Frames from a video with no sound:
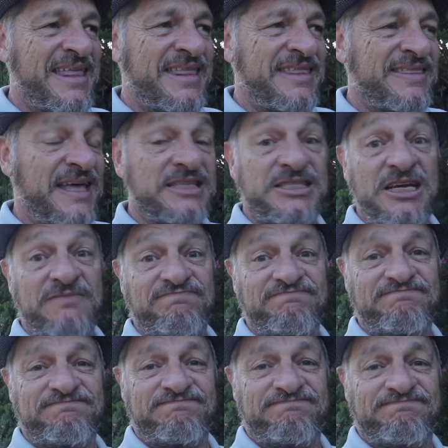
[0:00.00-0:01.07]
that's it.
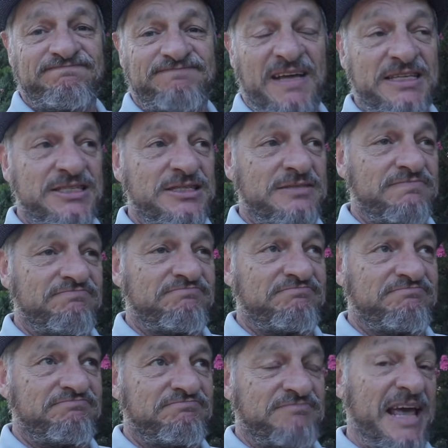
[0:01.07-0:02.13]
That's
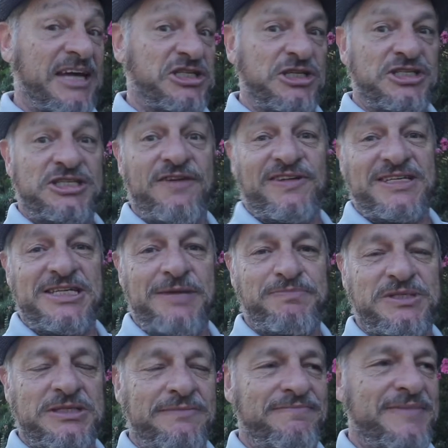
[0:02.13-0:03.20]
actually 7
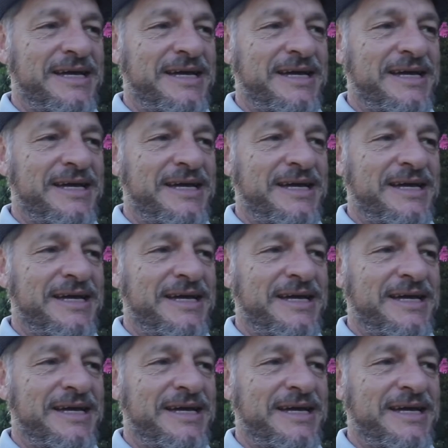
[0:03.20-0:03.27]
tips.